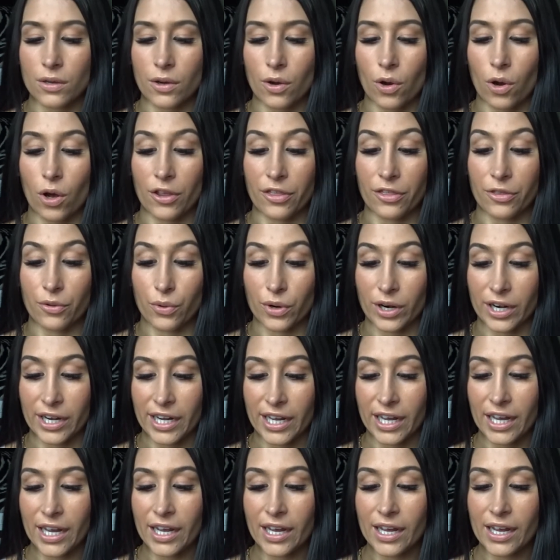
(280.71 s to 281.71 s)

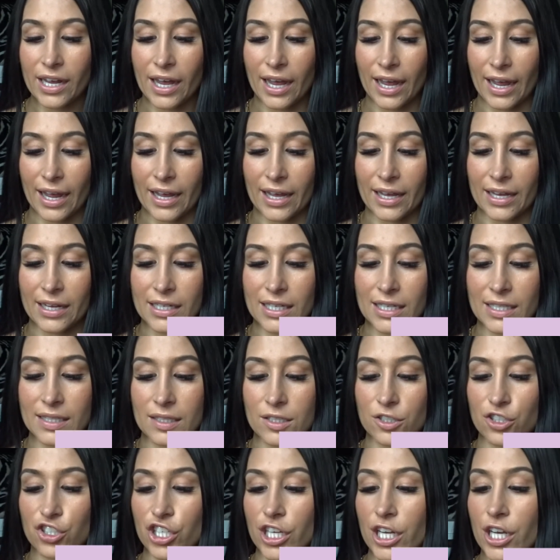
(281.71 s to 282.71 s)
Authority, and it's
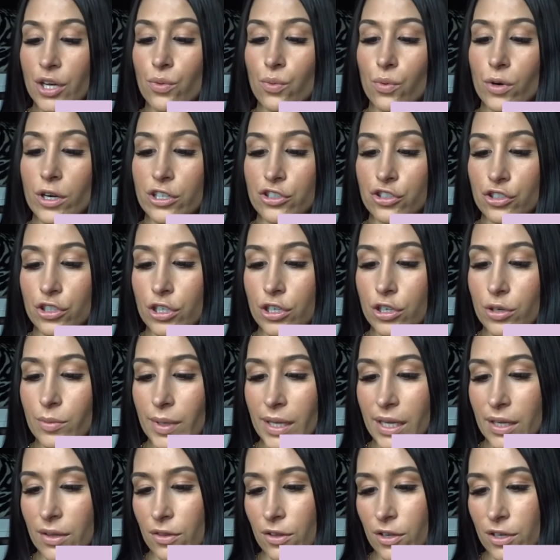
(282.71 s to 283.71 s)
a cheek wardrobe.
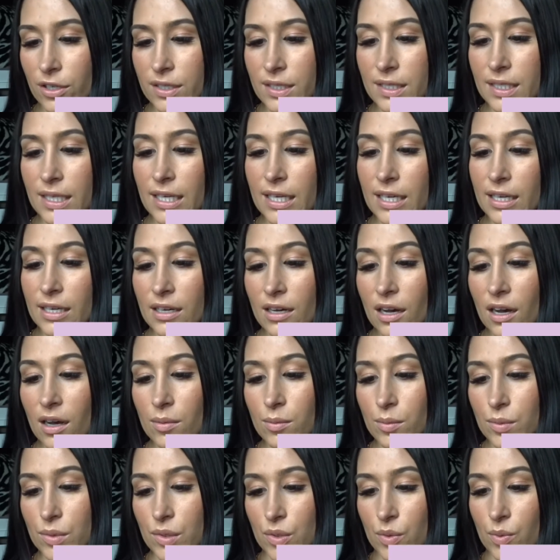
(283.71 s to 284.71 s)
It looks like it
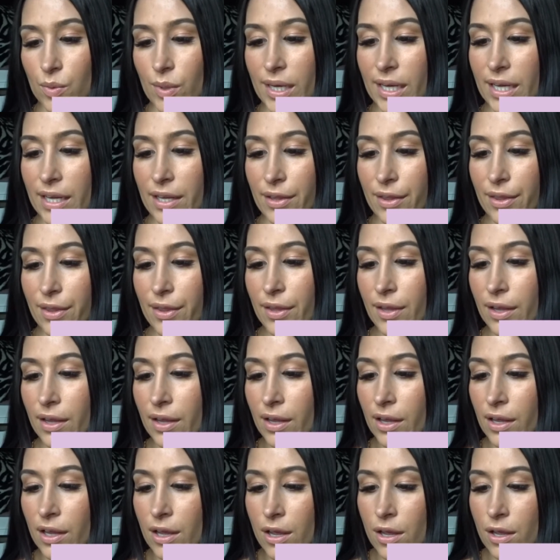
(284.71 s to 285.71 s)
comes with
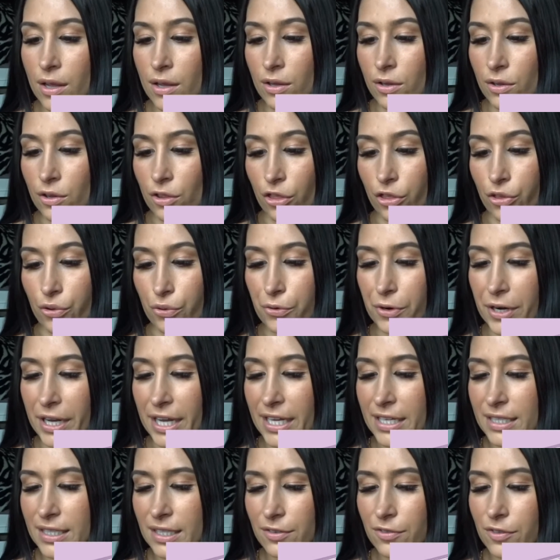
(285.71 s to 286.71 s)

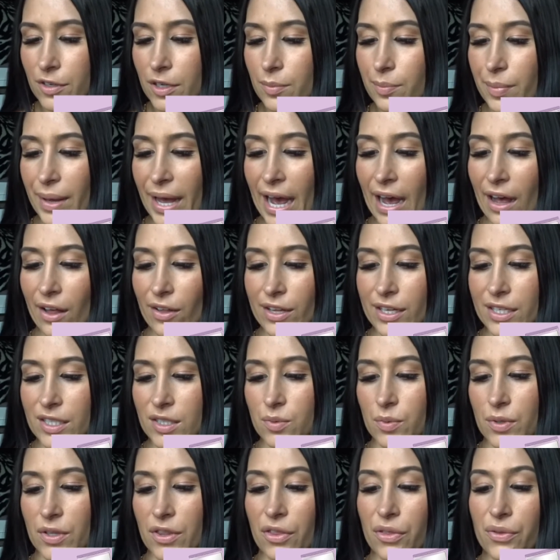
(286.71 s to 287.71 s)
three different
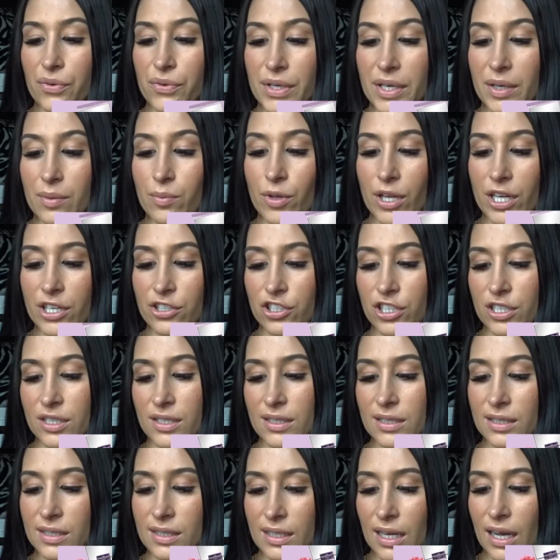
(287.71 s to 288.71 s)
palettes with three blushes
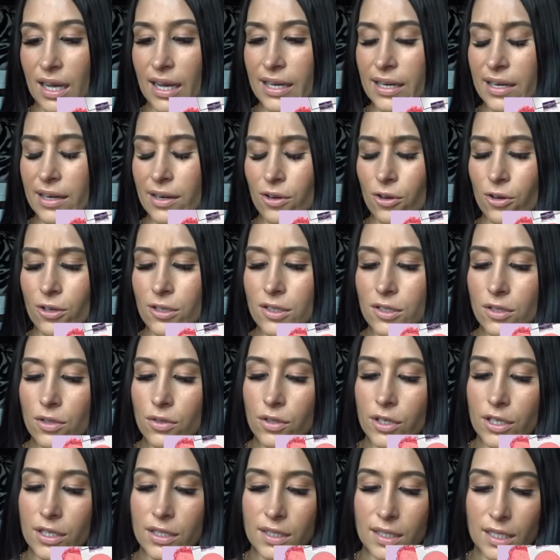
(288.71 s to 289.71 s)
inside. It also
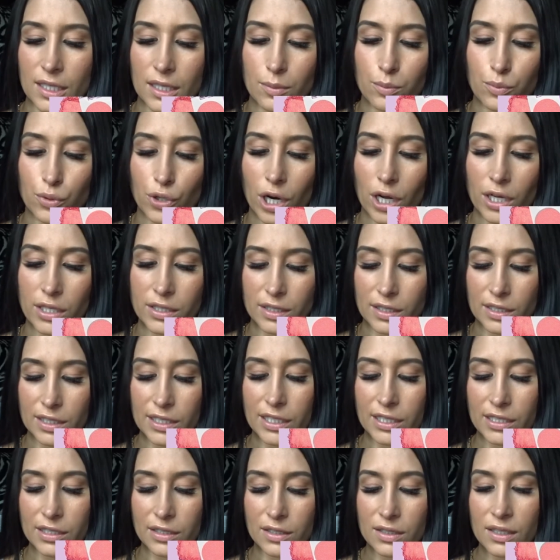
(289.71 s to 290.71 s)
looks like
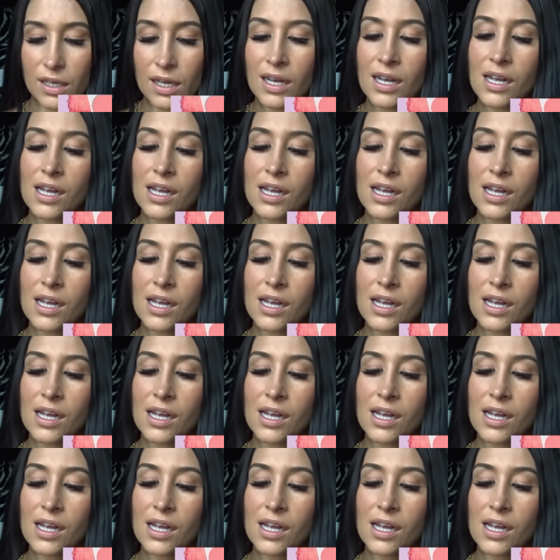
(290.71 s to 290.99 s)
bronzers.